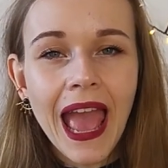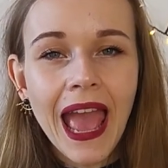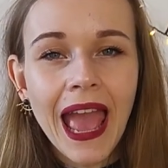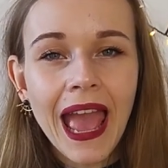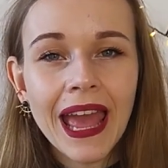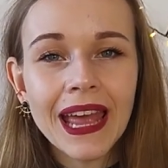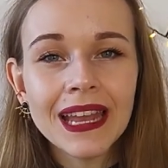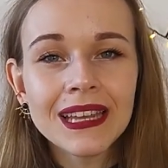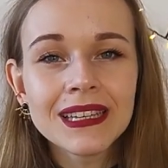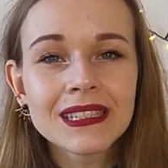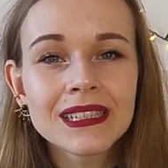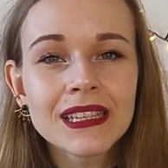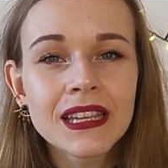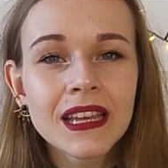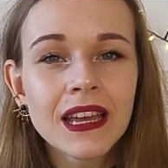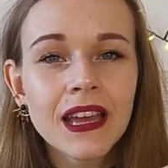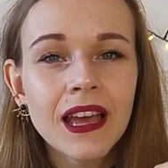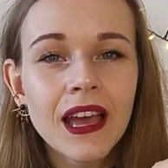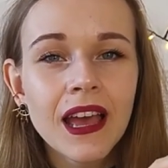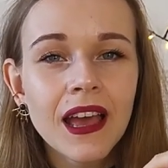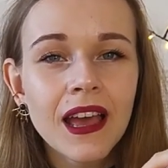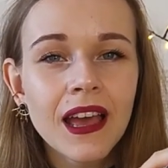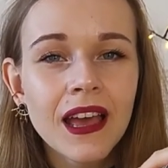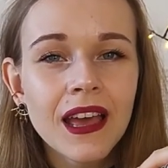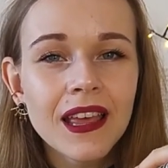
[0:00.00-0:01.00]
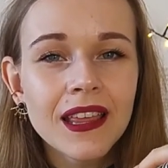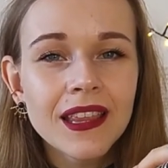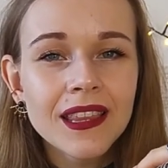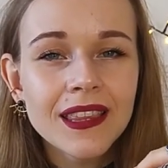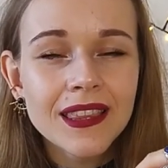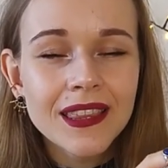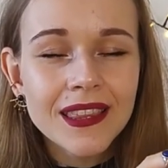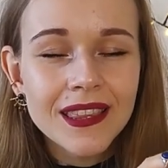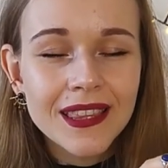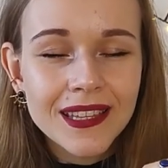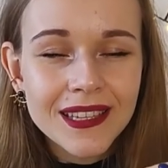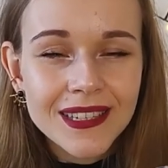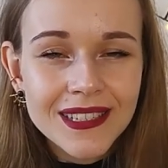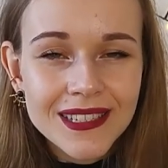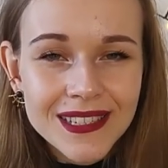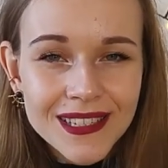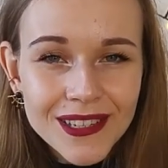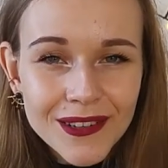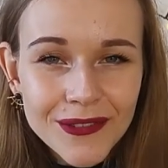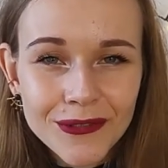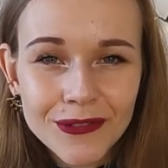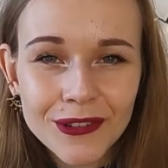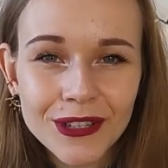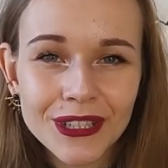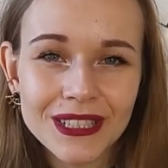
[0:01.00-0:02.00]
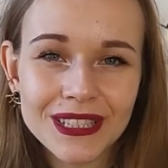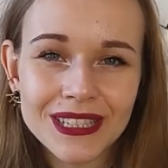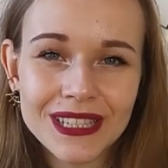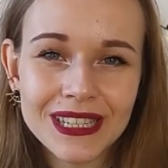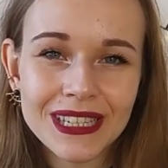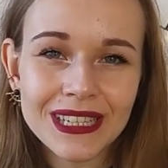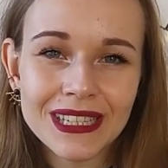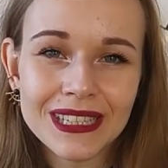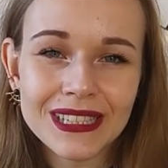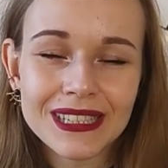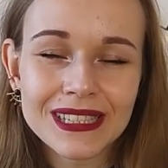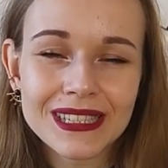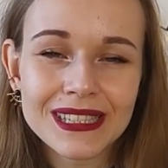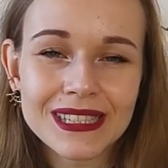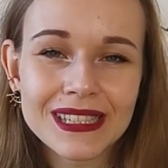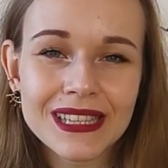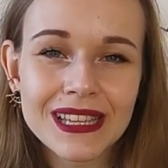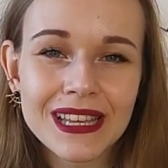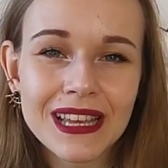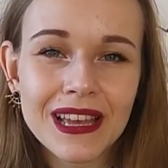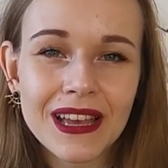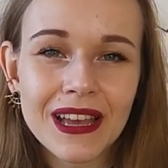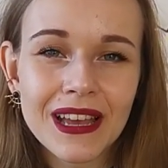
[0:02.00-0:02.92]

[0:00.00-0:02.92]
and the difference is,